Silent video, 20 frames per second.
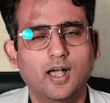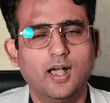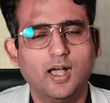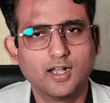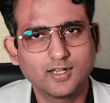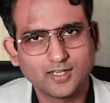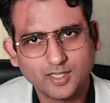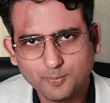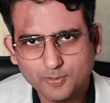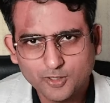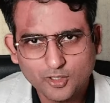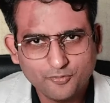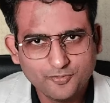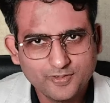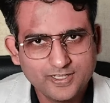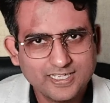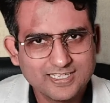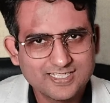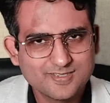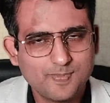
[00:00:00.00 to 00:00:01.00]
A couple of
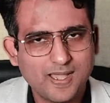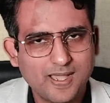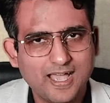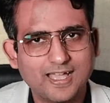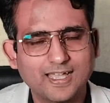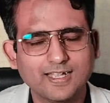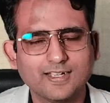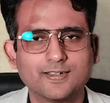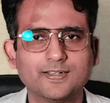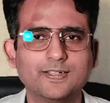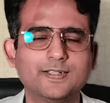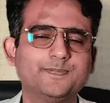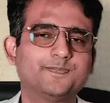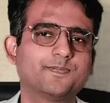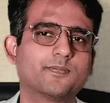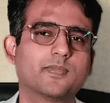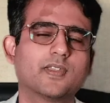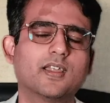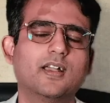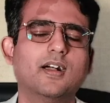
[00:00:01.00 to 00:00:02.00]
days back,
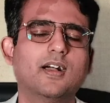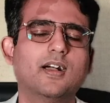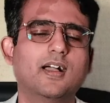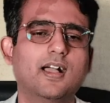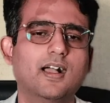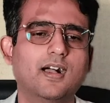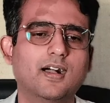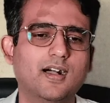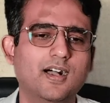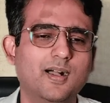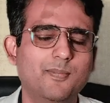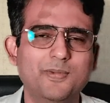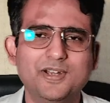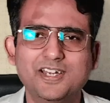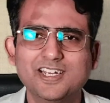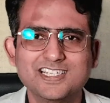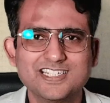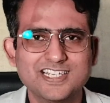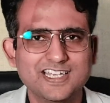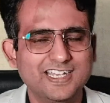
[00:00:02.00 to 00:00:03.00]
a
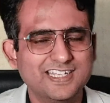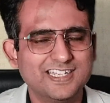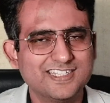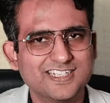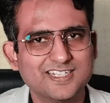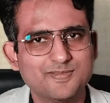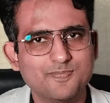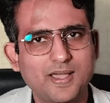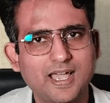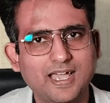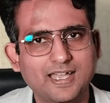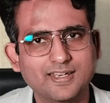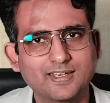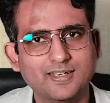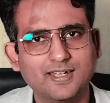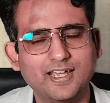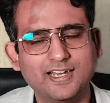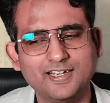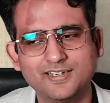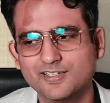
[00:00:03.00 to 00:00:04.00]
middle-aged
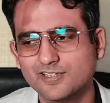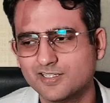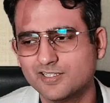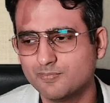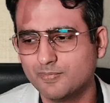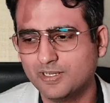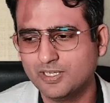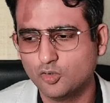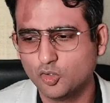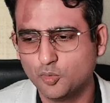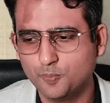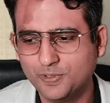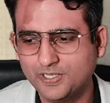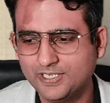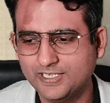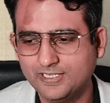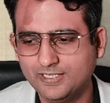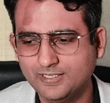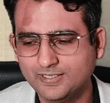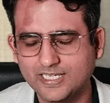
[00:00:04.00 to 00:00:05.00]
man entered my
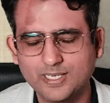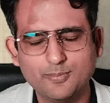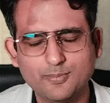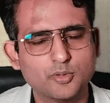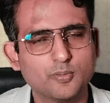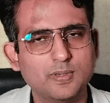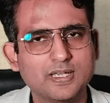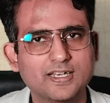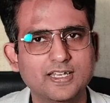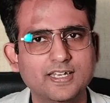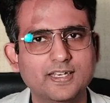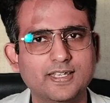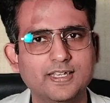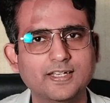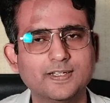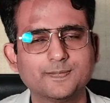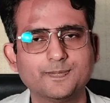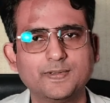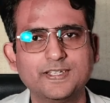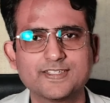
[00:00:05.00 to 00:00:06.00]
OPD, came to my
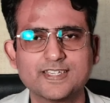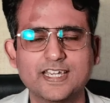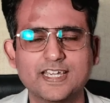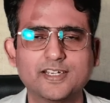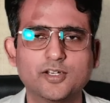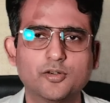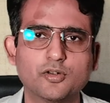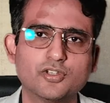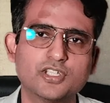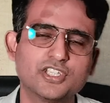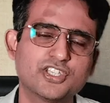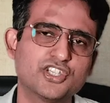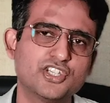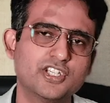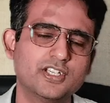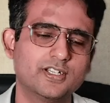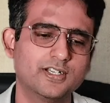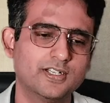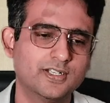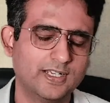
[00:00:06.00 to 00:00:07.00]
clinic. He sat down on the
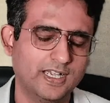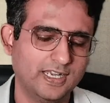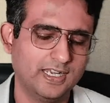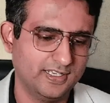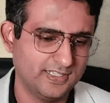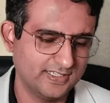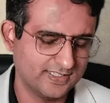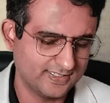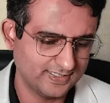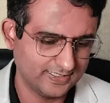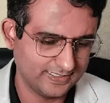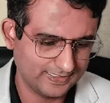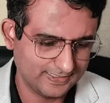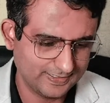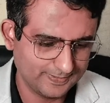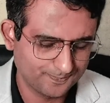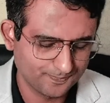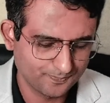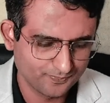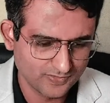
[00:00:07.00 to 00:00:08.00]
chair and he
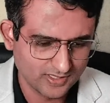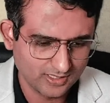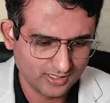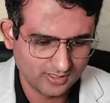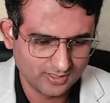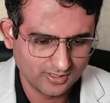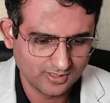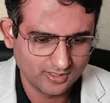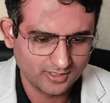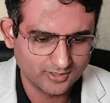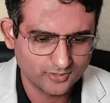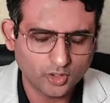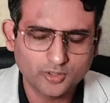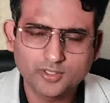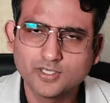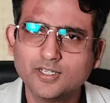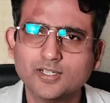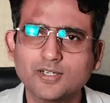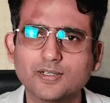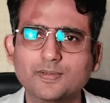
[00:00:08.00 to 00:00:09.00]
said, "Doctor,